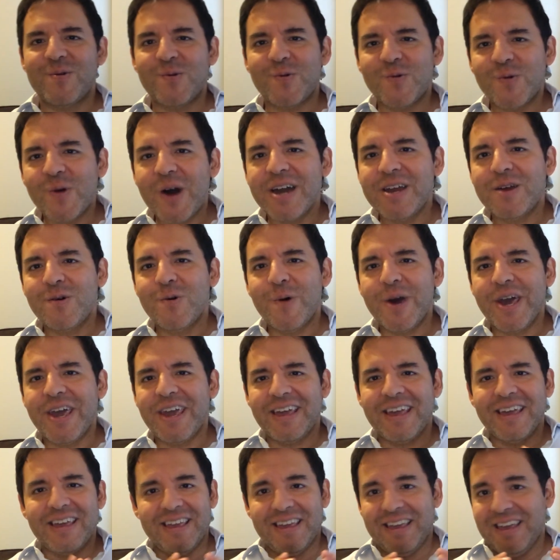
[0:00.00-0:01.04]
right
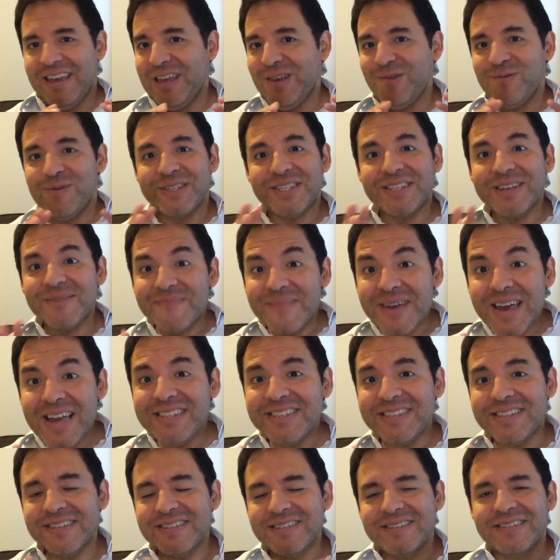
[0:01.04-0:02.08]
away. It was
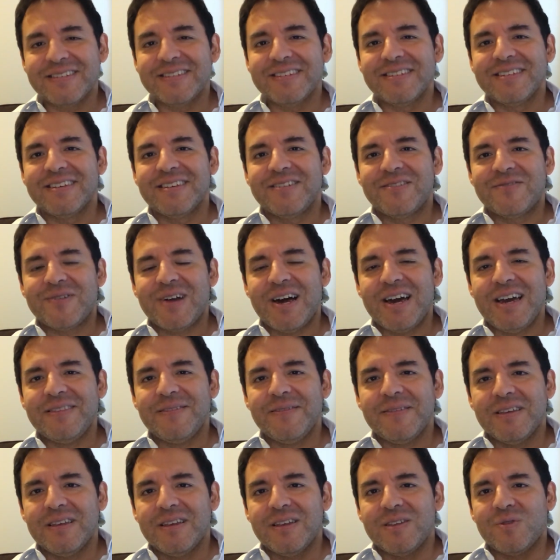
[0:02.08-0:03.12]
amazing,
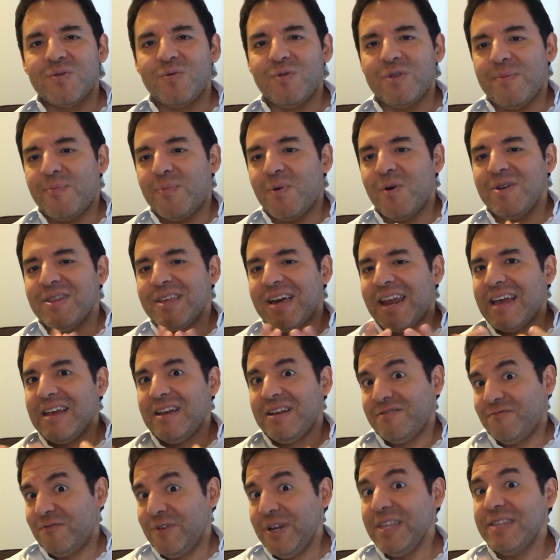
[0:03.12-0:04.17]
right? To the point that
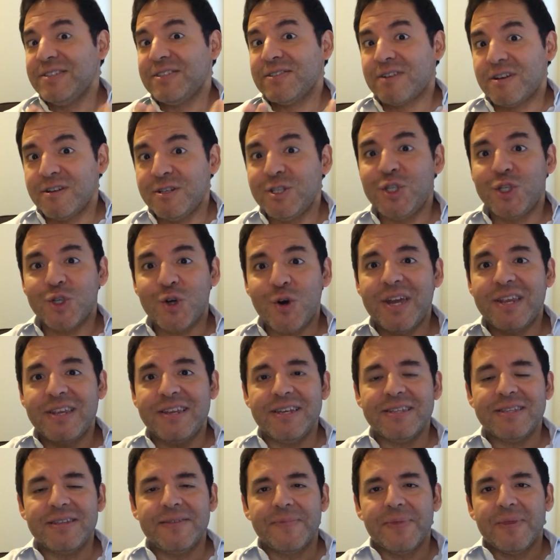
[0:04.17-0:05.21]
I really started enjoying
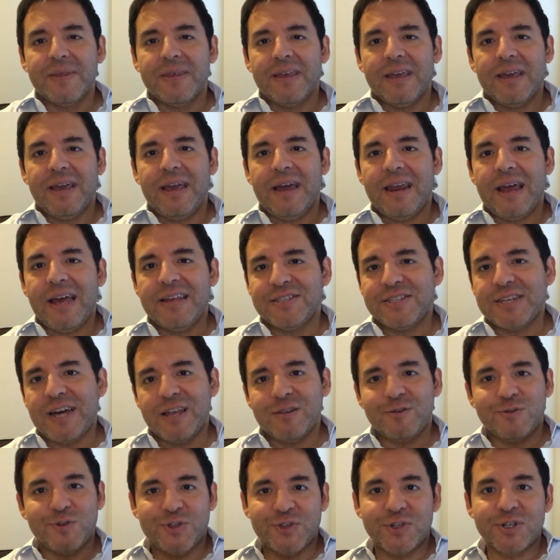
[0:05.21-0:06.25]
it, and I
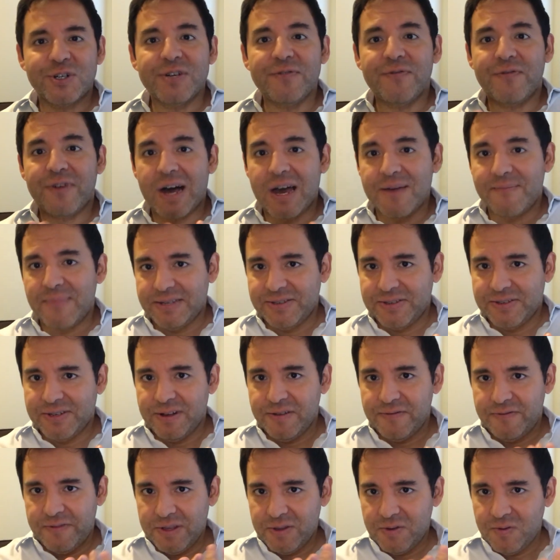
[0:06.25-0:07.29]
decided to certify
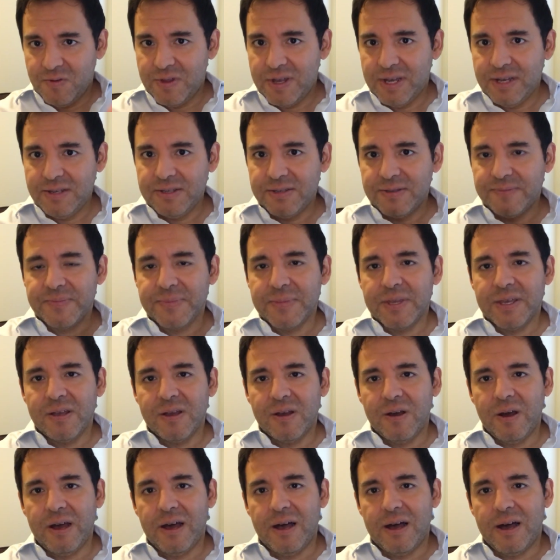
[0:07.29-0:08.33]
myself into this.
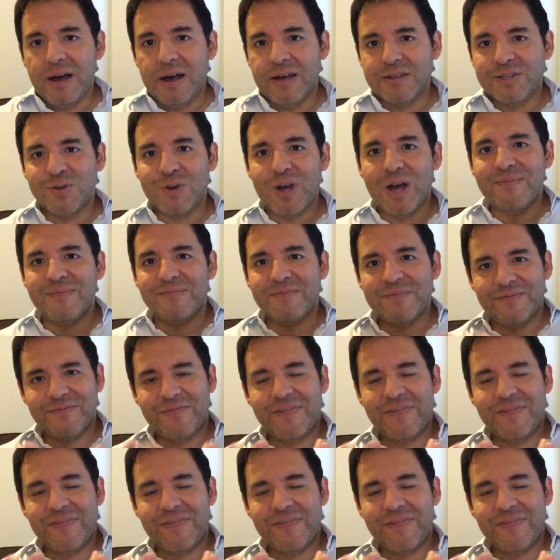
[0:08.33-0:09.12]
So I'm